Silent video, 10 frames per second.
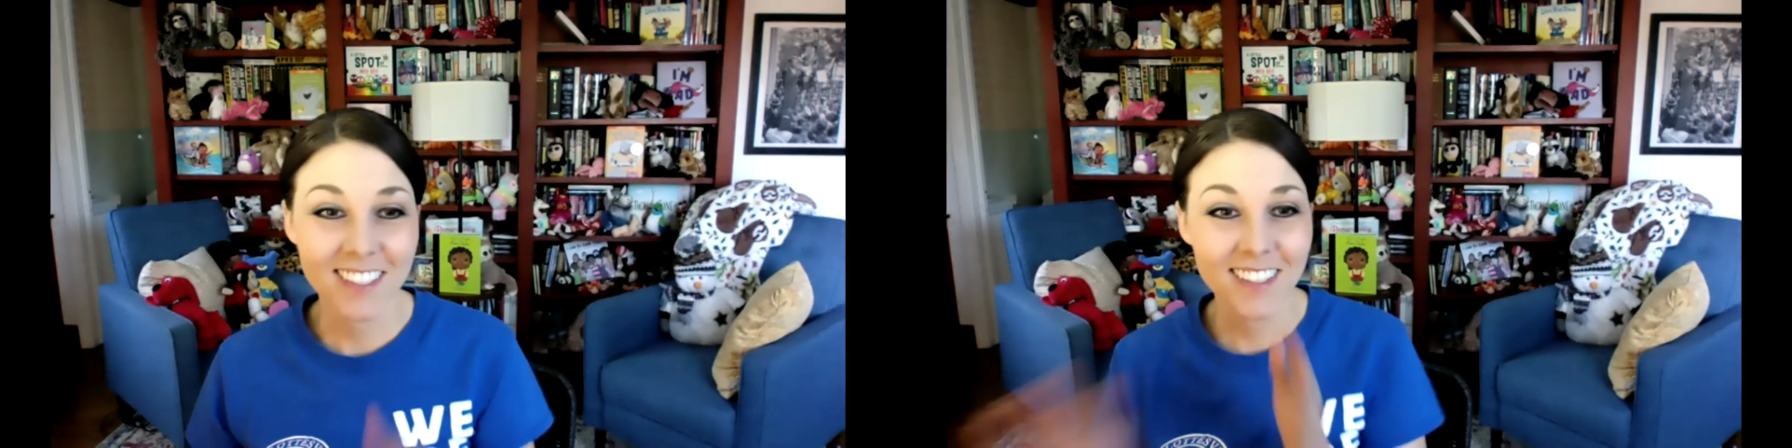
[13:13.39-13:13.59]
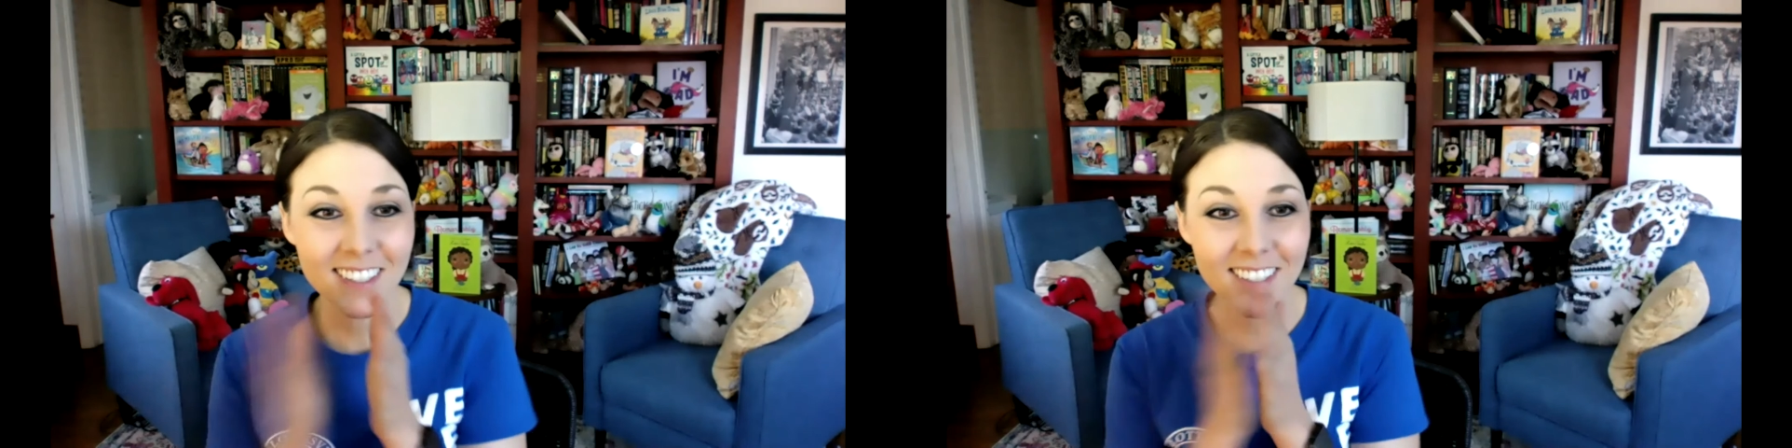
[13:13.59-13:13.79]

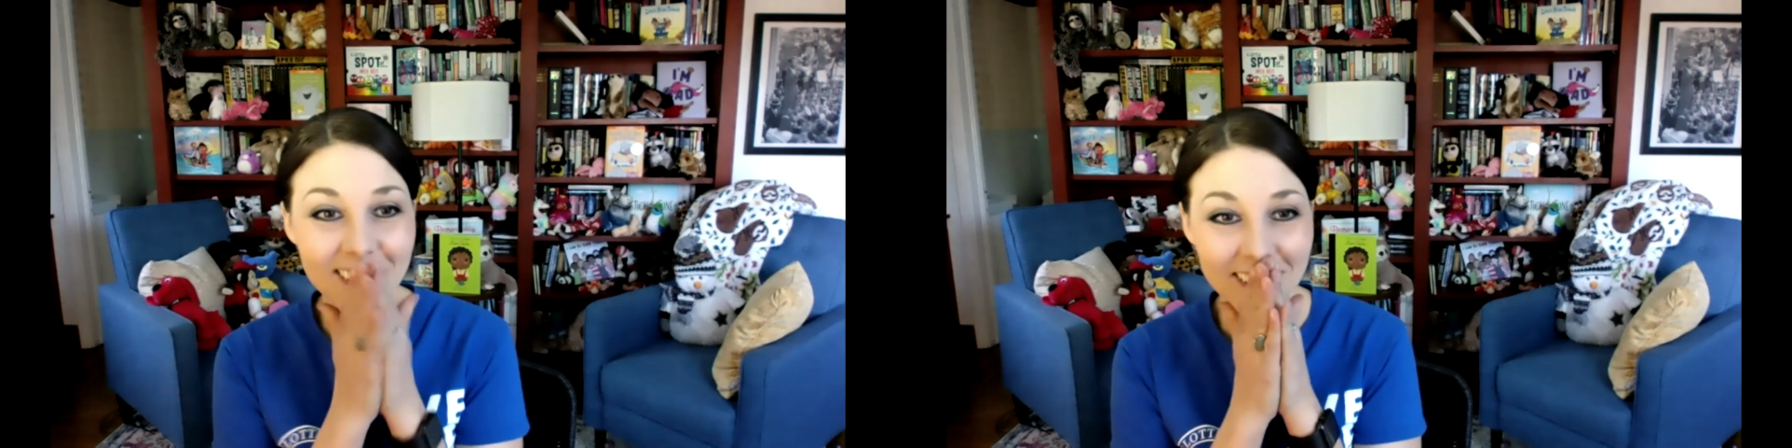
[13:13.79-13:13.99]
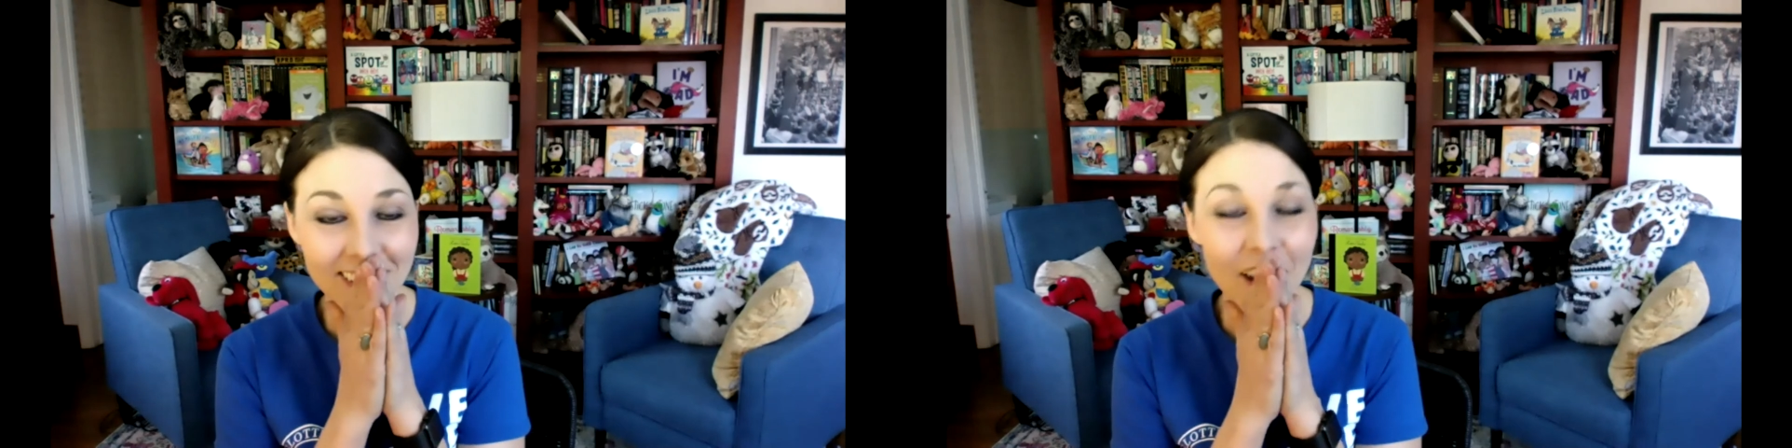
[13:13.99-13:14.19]
Oh,
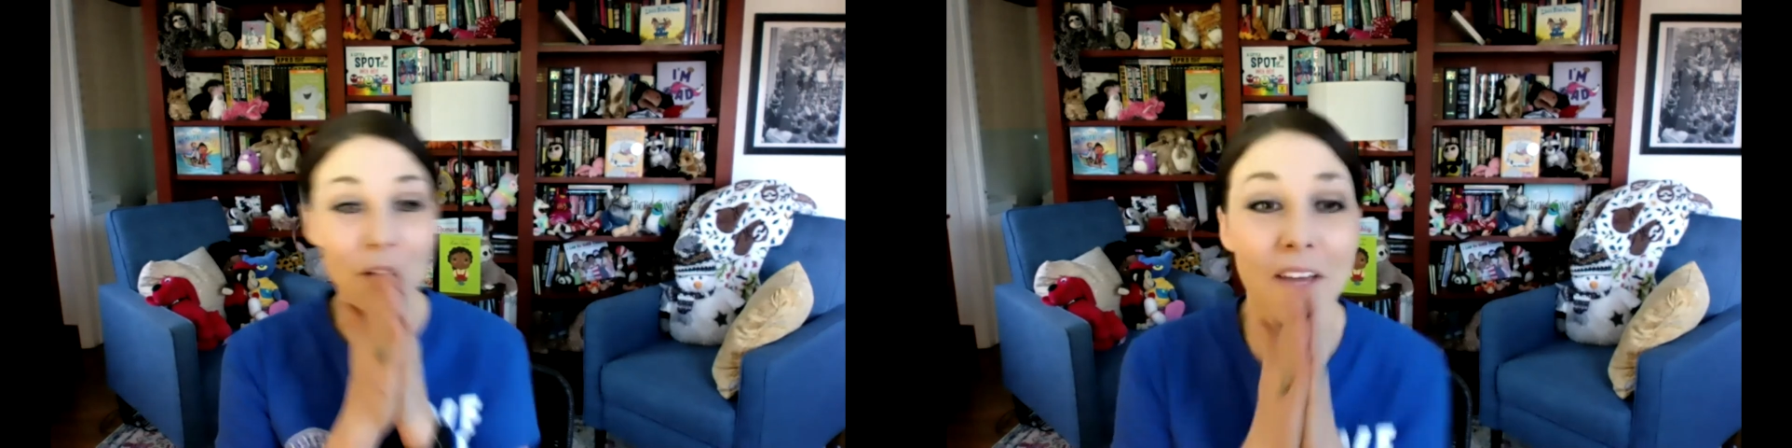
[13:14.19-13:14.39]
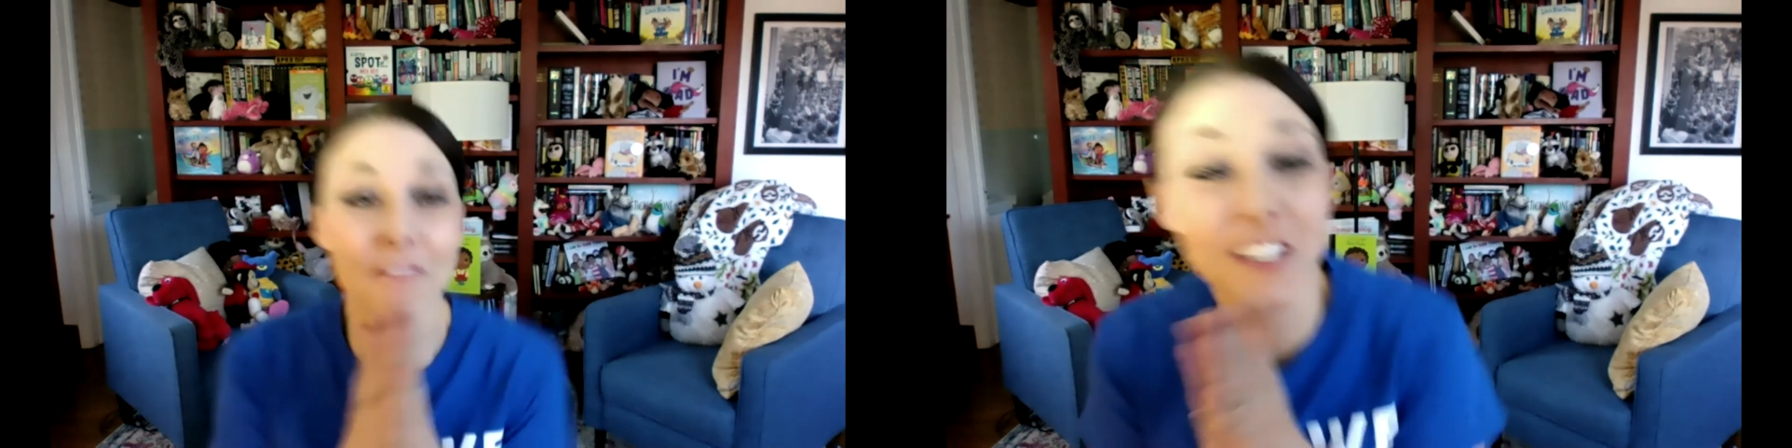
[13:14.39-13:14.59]

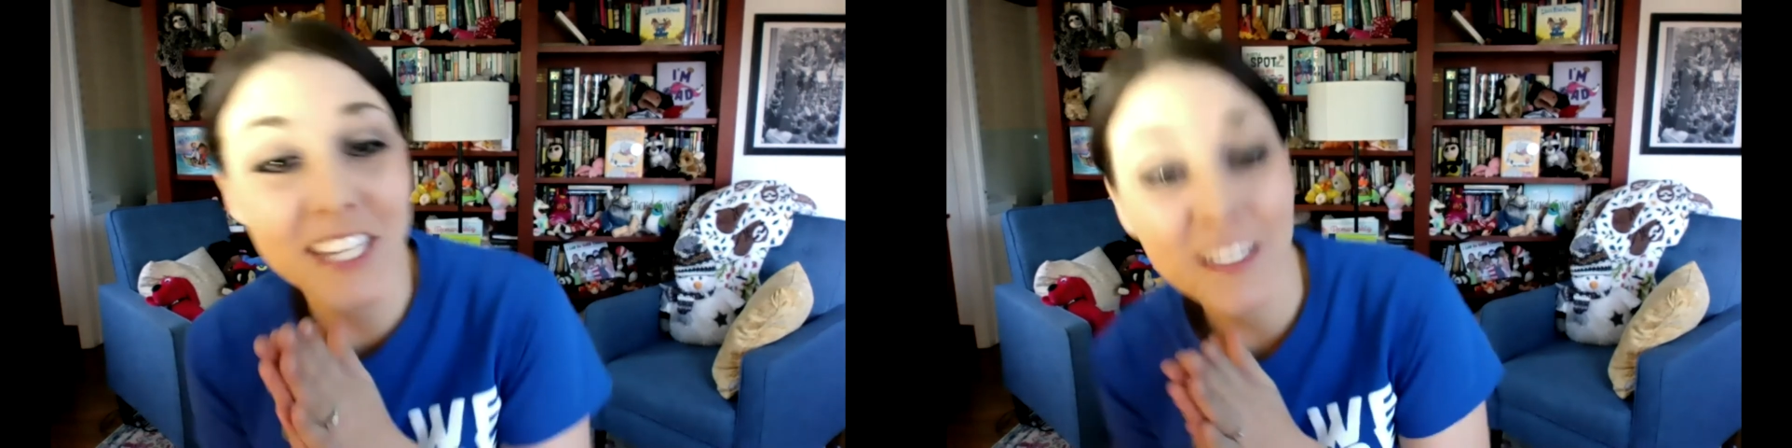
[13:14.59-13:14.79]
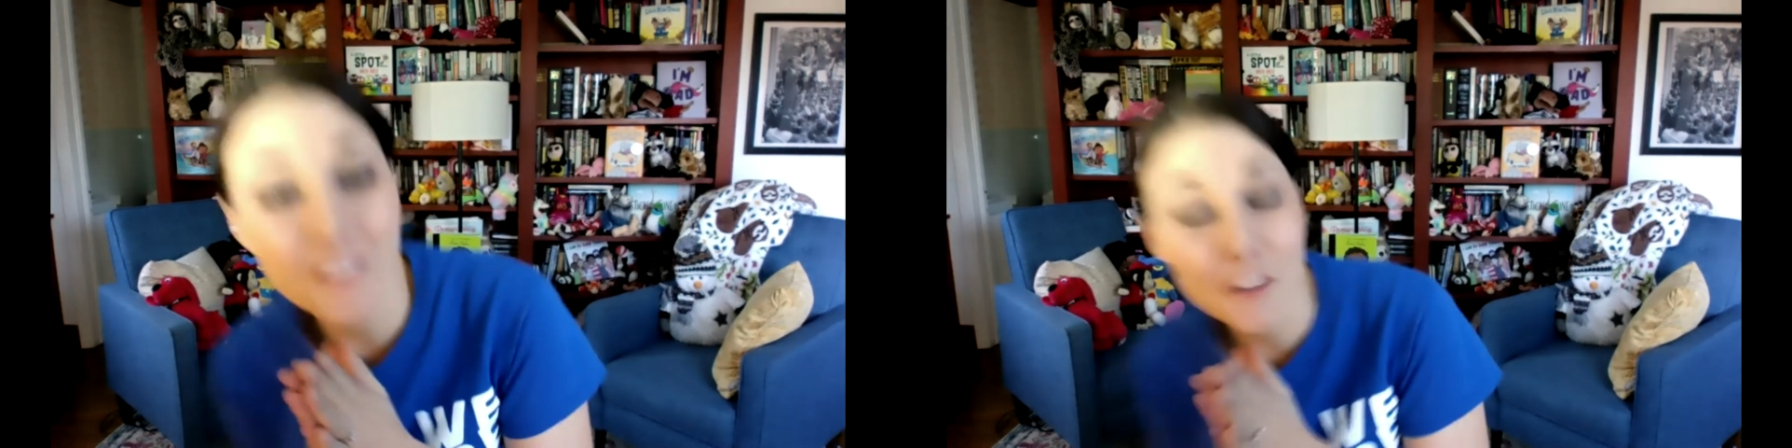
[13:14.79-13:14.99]
okay, friends, I had